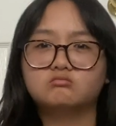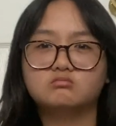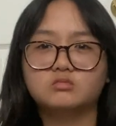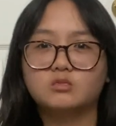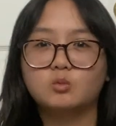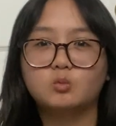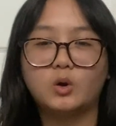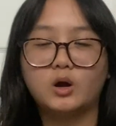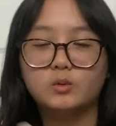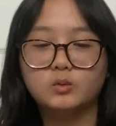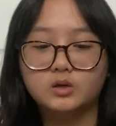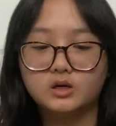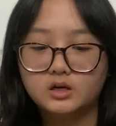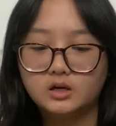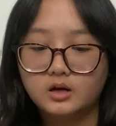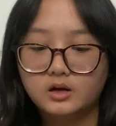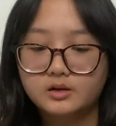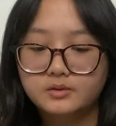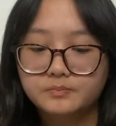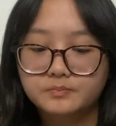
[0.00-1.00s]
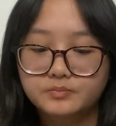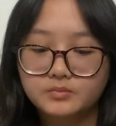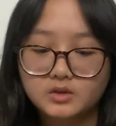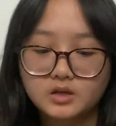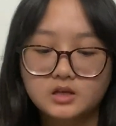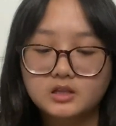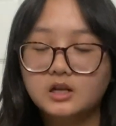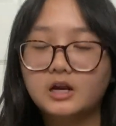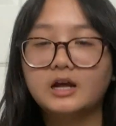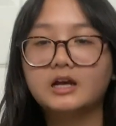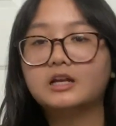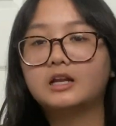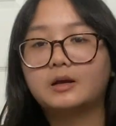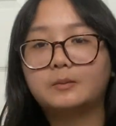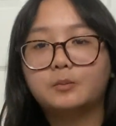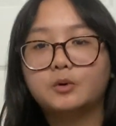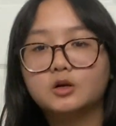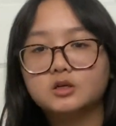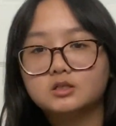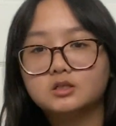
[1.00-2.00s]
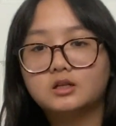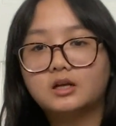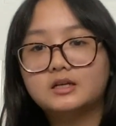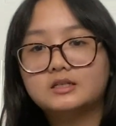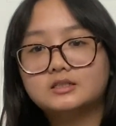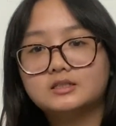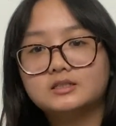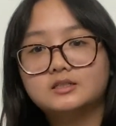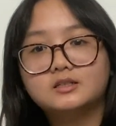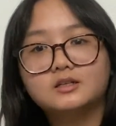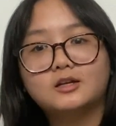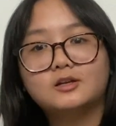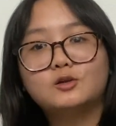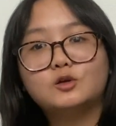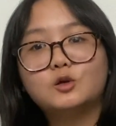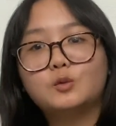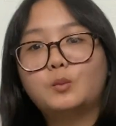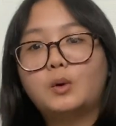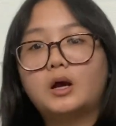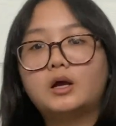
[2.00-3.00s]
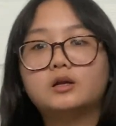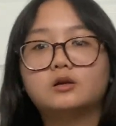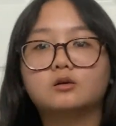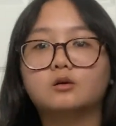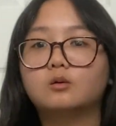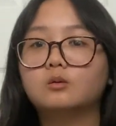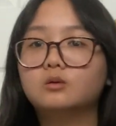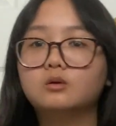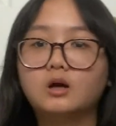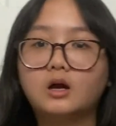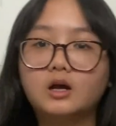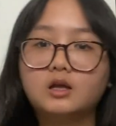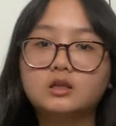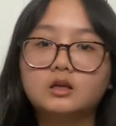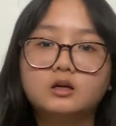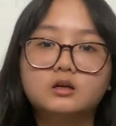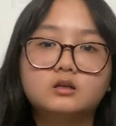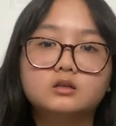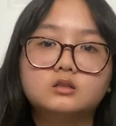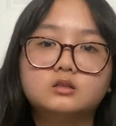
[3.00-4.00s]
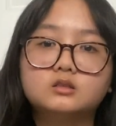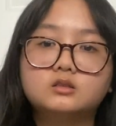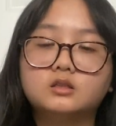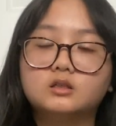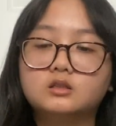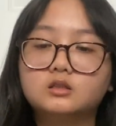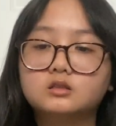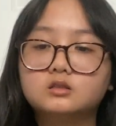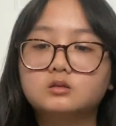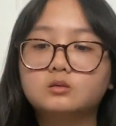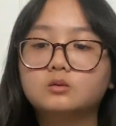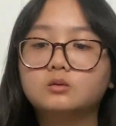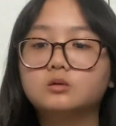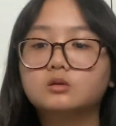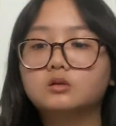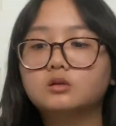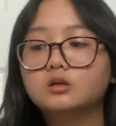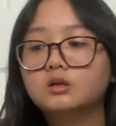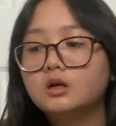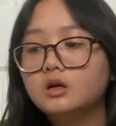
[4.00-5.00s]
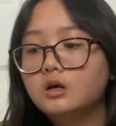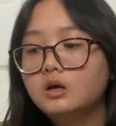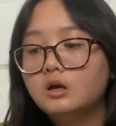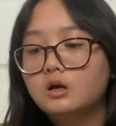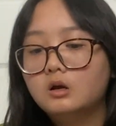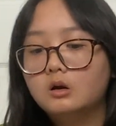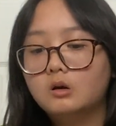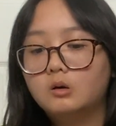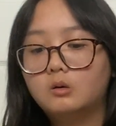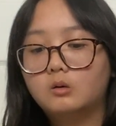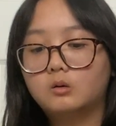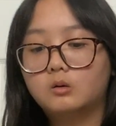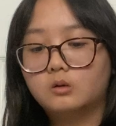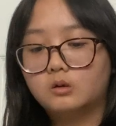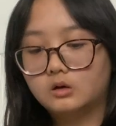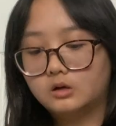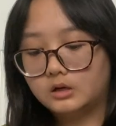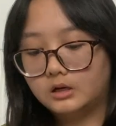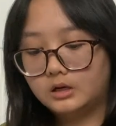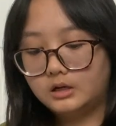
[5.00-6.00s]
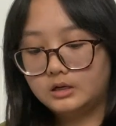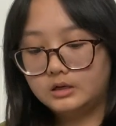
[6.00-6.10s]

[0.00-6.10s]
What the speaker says: why wouldn't I? And then I can like personalize it, and you can buy your own highlighters at the store, or